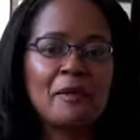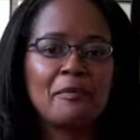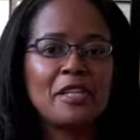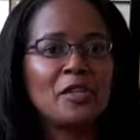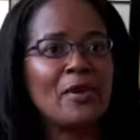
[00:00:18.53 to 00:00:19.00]

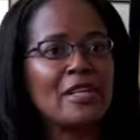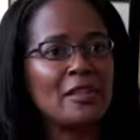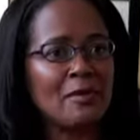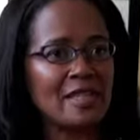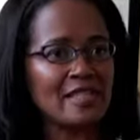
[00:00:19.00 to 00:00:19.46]
but knew I
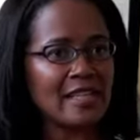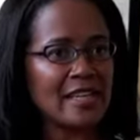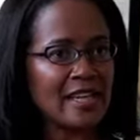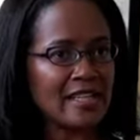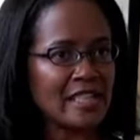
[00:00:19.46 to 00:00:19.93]
didn't want to stay in
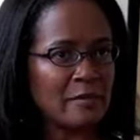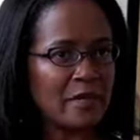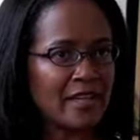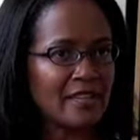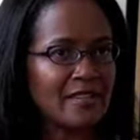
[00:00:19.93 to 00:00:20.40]
academia.